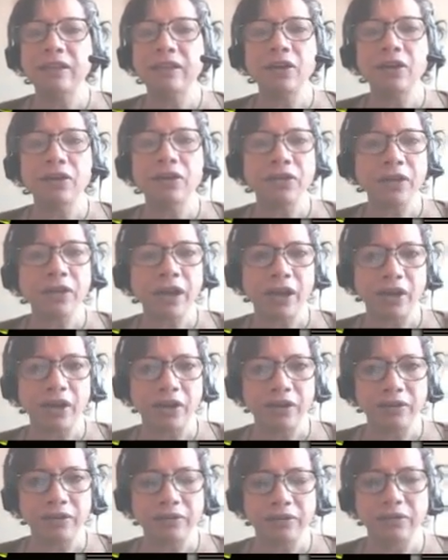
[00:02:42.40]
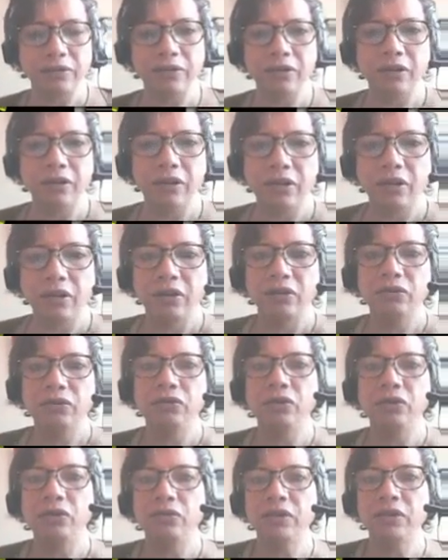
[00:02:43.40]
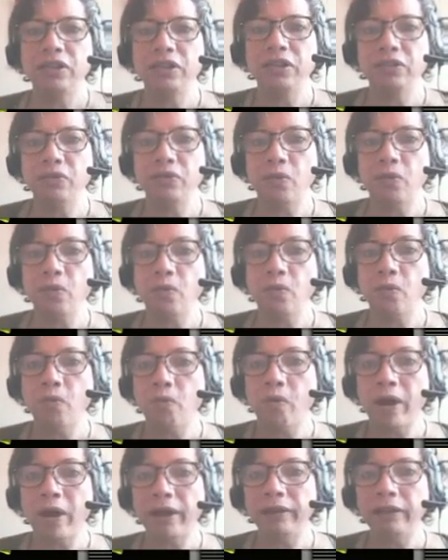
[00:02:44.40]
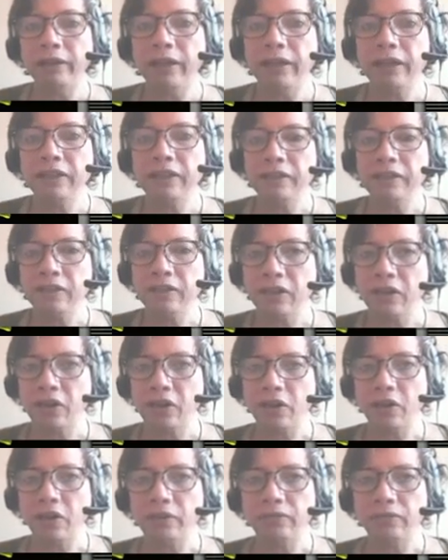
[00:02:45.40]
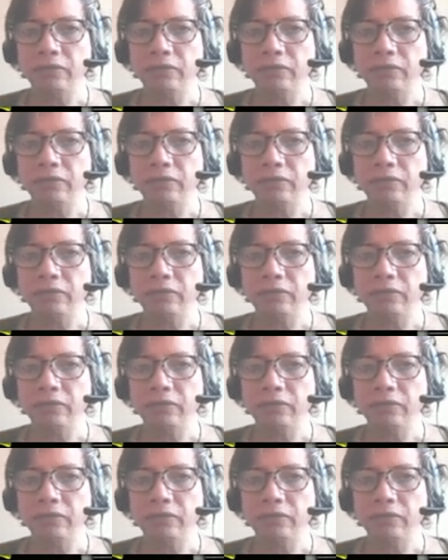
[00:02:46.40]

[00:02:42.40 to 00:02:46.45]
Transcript: are there? There is 1 lettuce here,